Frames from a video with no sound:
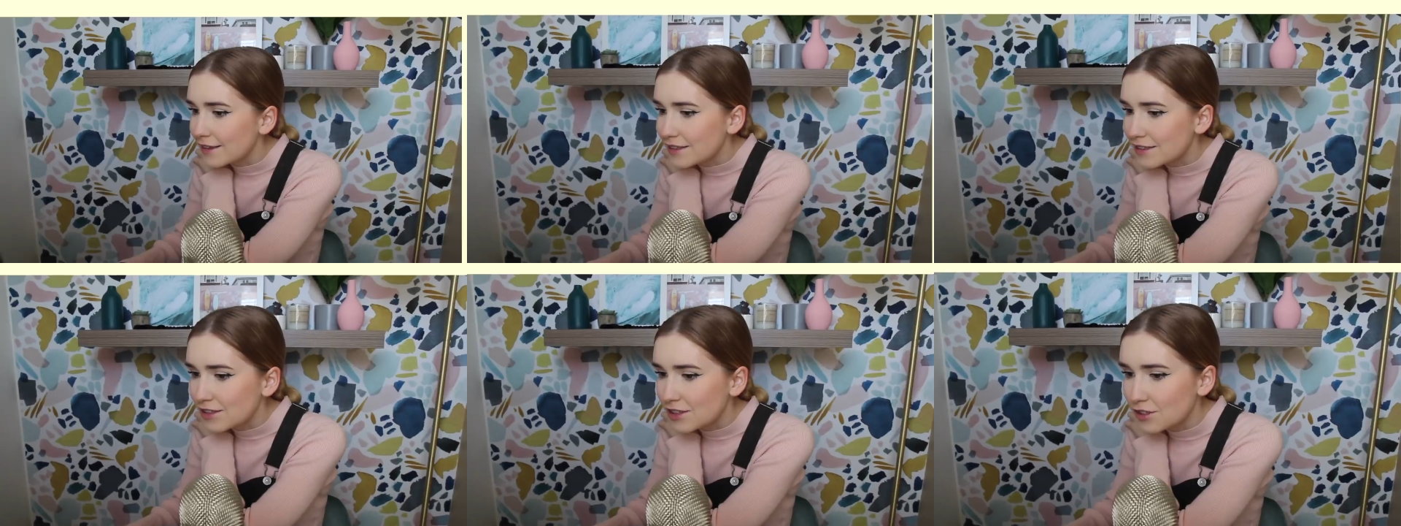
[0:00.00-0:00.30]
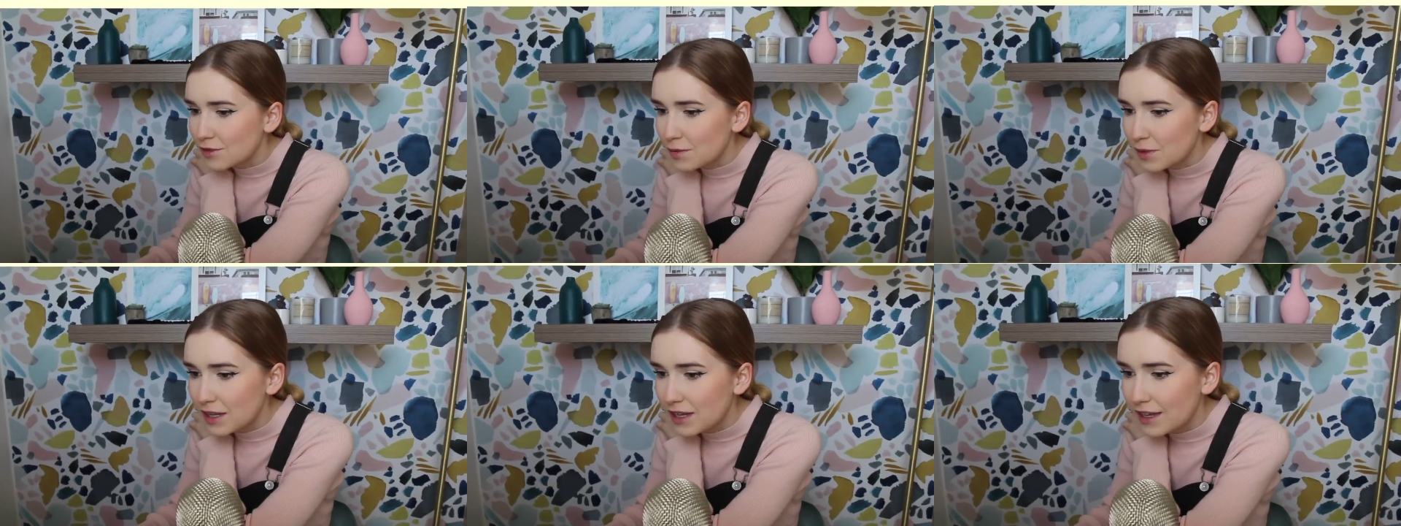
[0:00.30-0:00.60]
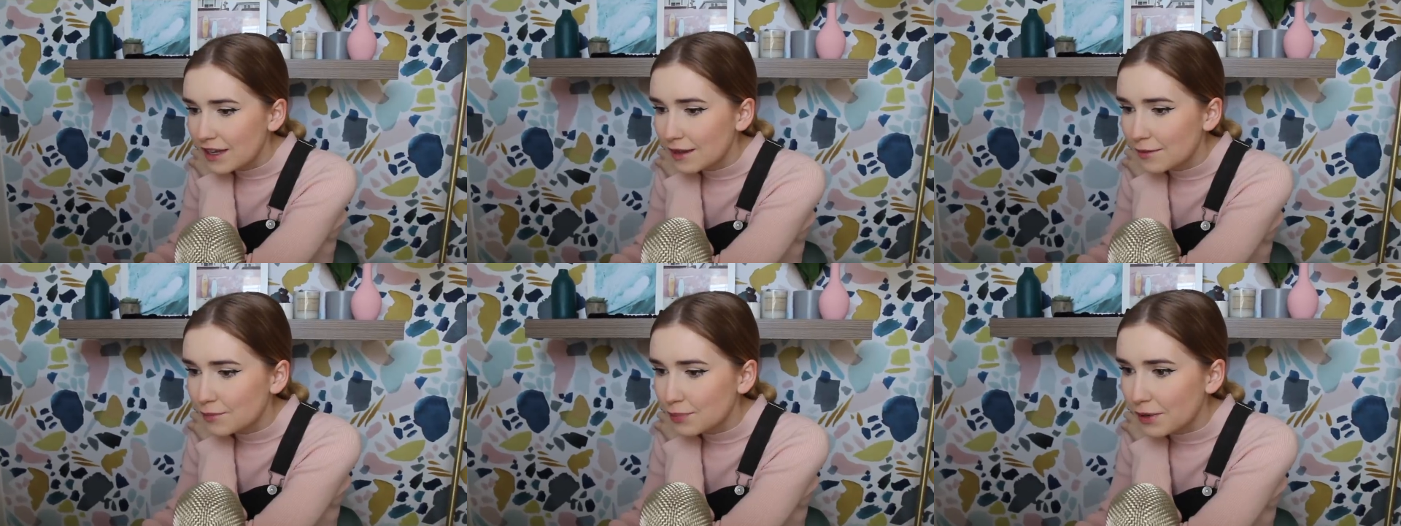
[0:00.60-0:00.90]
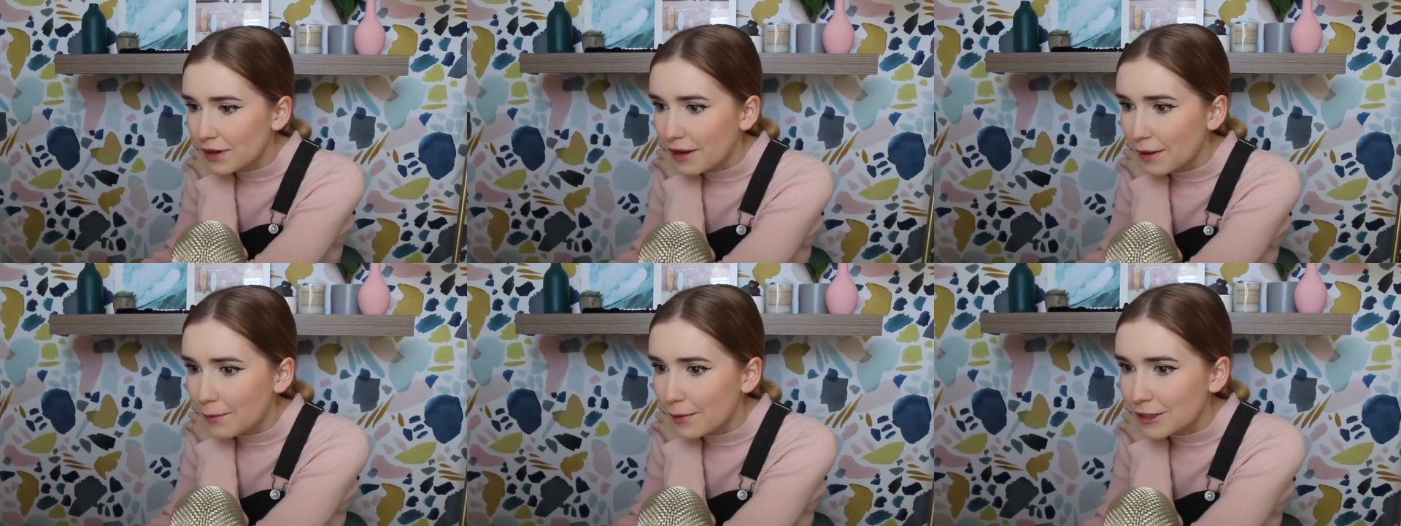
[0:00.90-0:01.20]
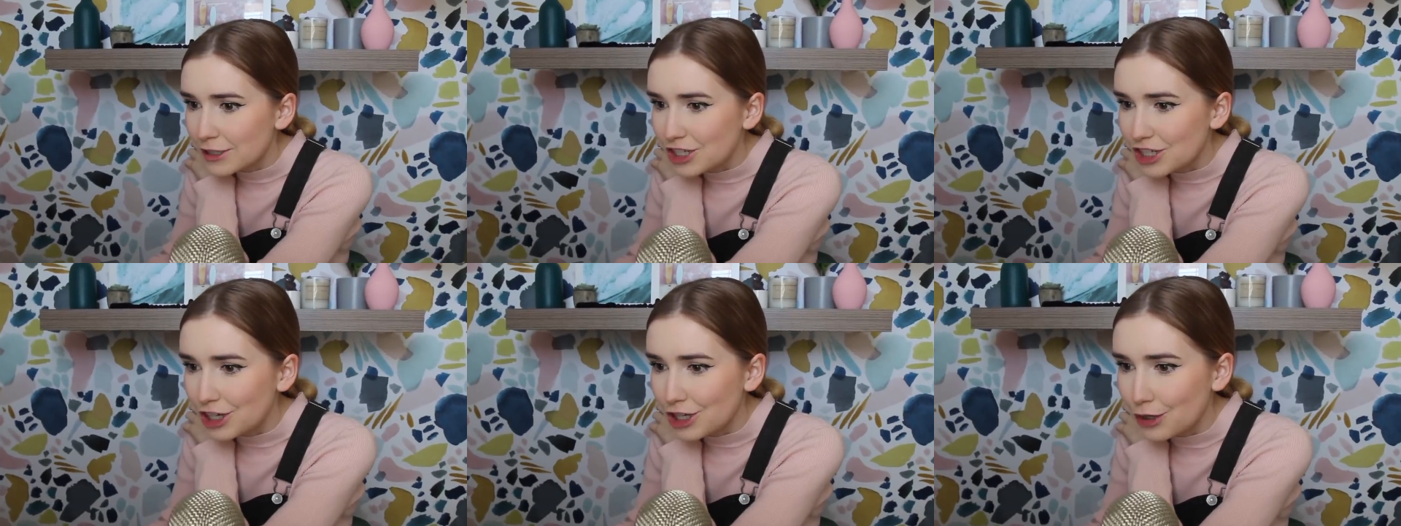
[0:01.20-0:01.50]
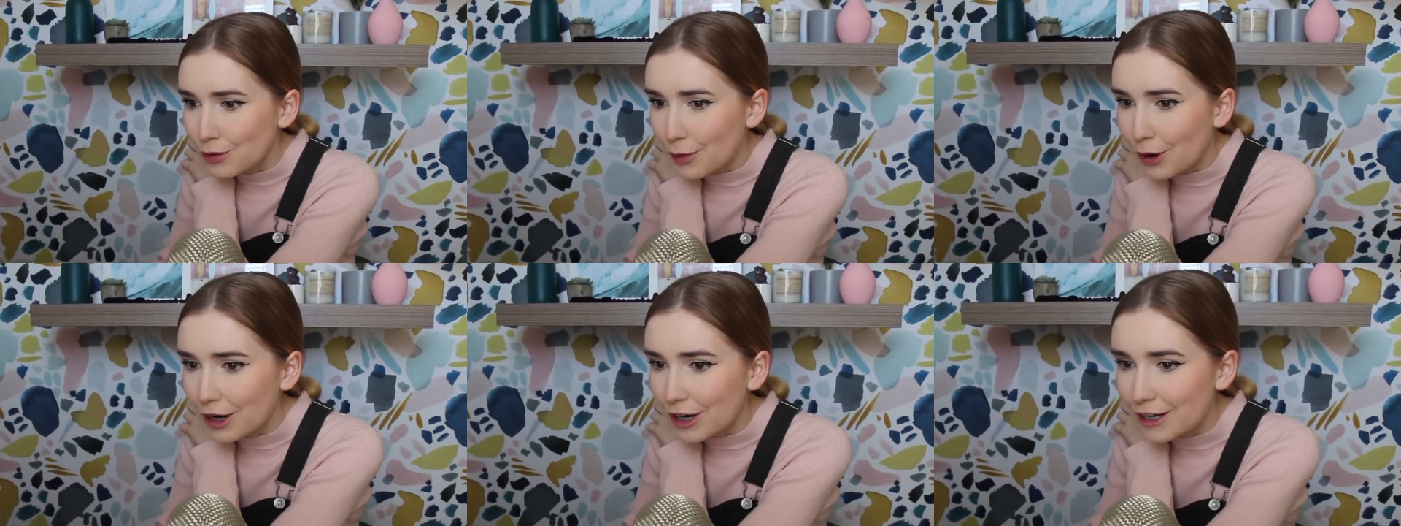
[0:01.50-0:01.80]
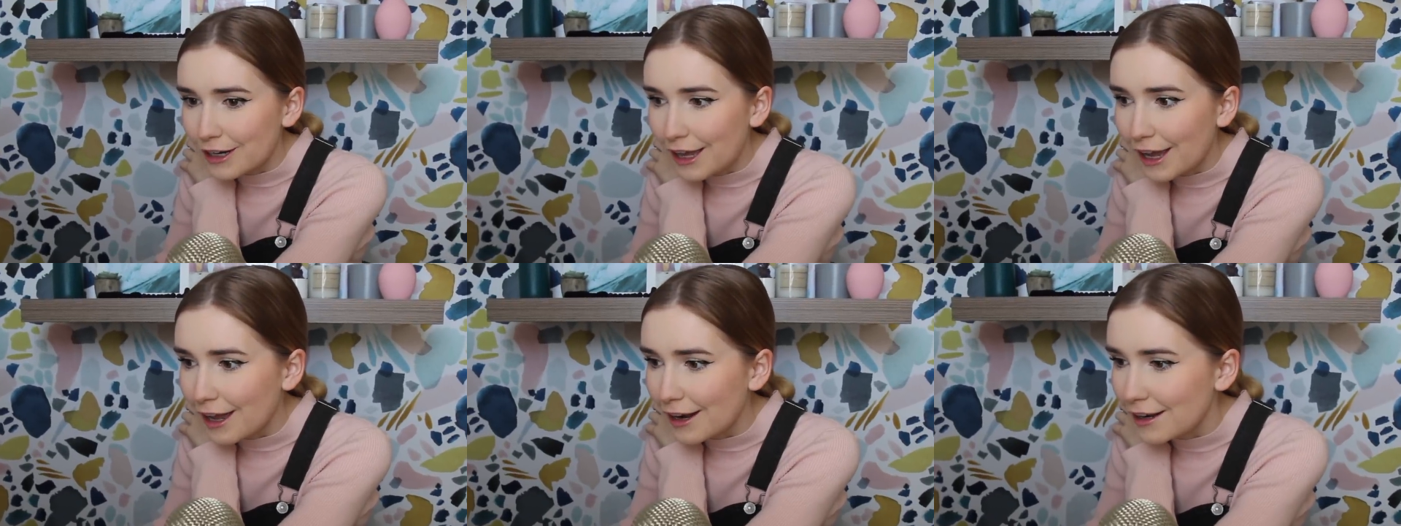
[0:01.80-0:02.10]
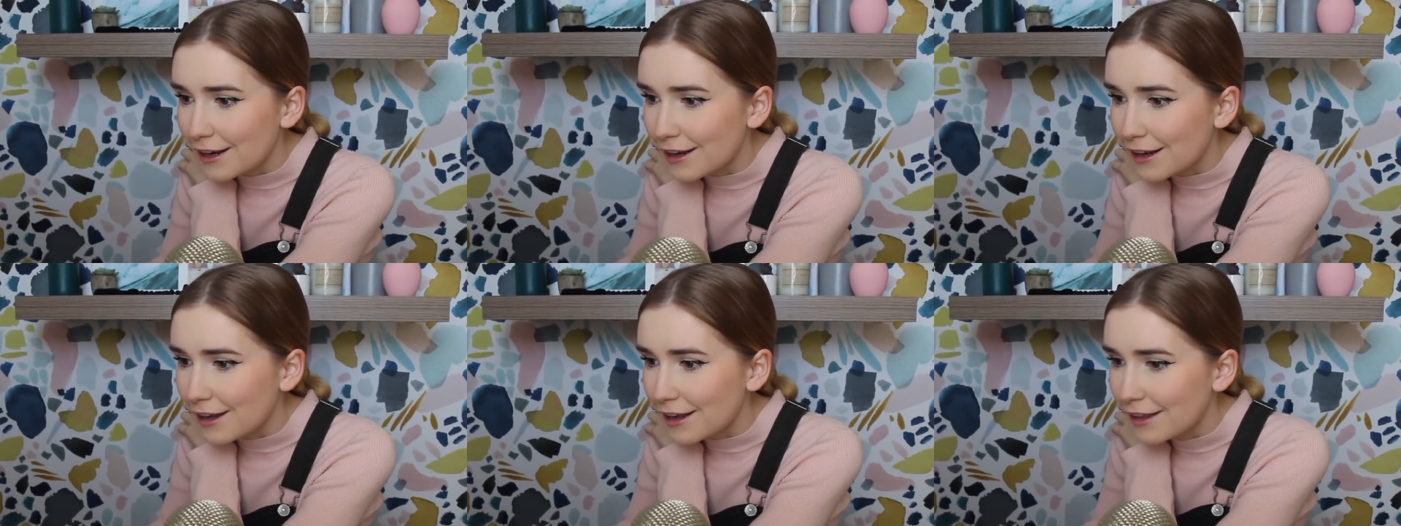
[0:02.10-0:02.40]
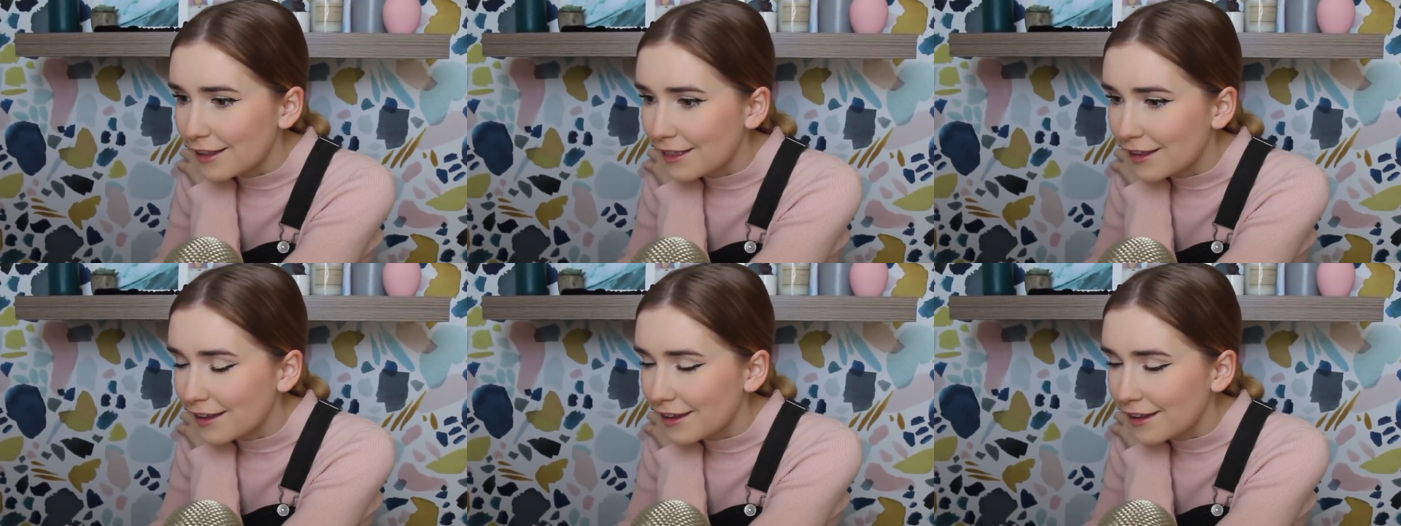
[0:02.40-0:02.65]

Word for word: This could be pretty much anywhere in Canada, I